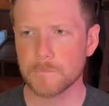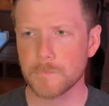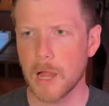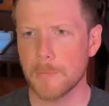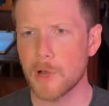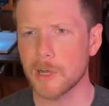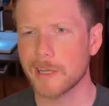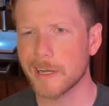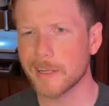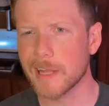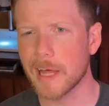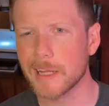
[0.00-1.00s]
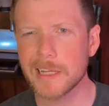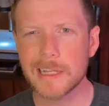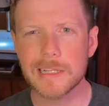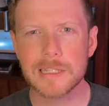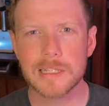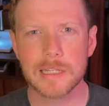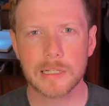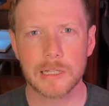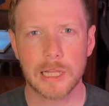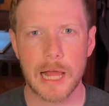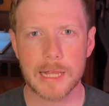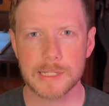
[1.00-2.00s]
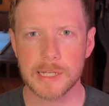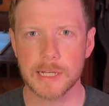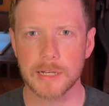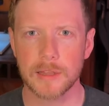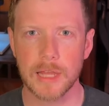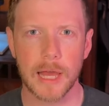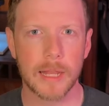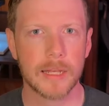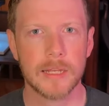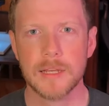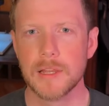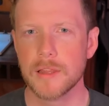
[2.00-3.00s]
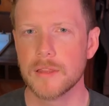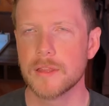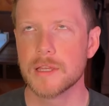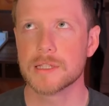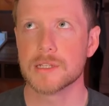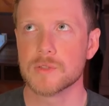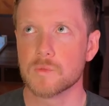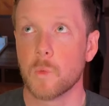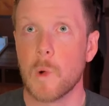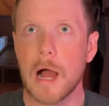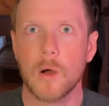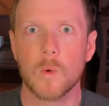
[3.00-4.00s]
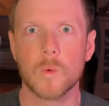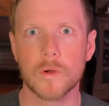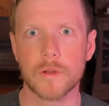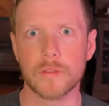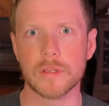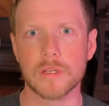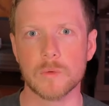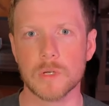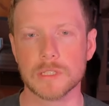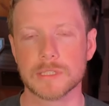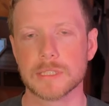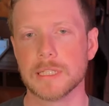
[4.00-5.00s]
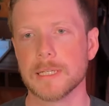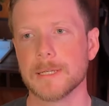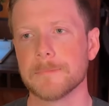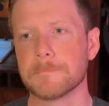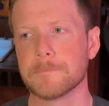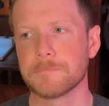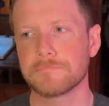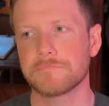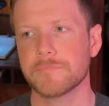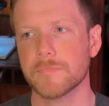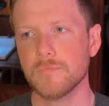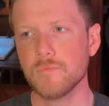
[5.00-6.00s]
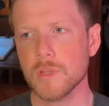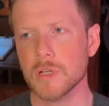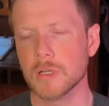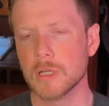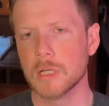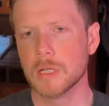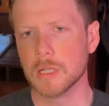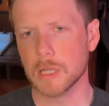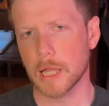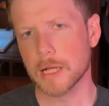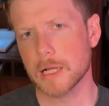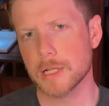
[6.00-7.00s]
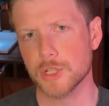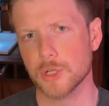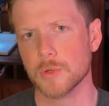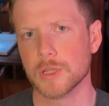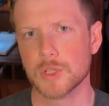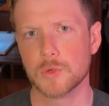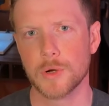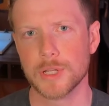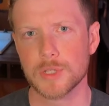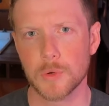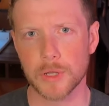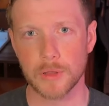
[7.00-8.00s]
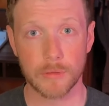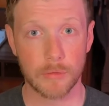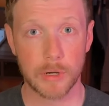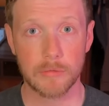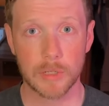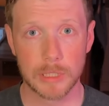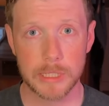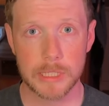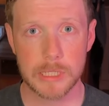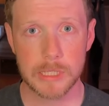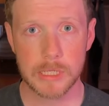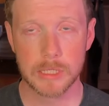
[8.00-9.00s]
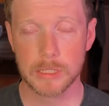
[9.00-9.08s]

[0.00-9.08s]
I'm not getting that instant classic, that this is wow-worthy whiskey like I do with the 2023 release.